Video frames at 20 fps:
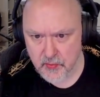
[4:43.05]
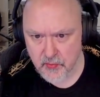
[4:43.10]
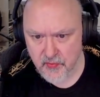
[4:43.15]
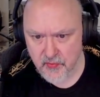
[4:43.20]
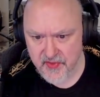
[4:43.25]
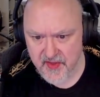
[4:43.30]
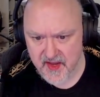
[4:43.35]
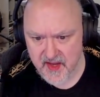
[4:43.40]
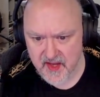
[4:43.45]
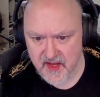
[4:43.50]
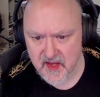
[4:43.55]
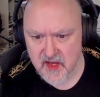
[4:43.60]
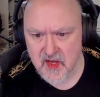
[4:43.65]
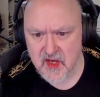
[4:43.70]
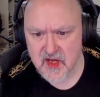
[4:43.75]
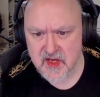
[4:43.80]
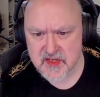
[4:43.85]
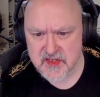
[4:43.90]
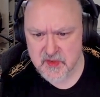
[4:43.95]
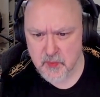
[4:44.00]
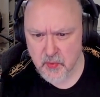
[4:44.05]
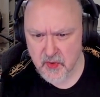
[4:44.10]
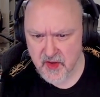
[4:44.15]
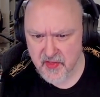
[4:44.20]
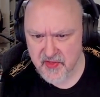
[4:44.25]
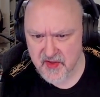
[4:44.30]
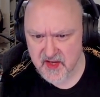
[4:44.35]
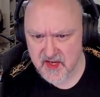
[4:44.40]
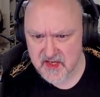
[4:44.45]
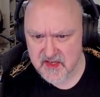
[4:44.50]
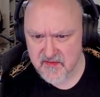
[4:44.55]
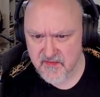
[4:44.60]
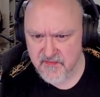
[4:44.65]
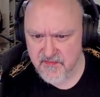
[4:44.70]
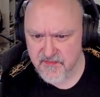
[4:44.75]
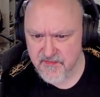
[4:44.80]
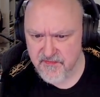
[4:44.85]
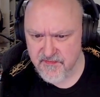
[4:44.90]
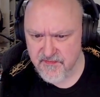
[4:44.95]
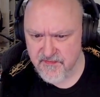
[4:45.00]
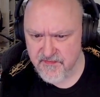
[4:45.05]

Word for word: or there. So what are these?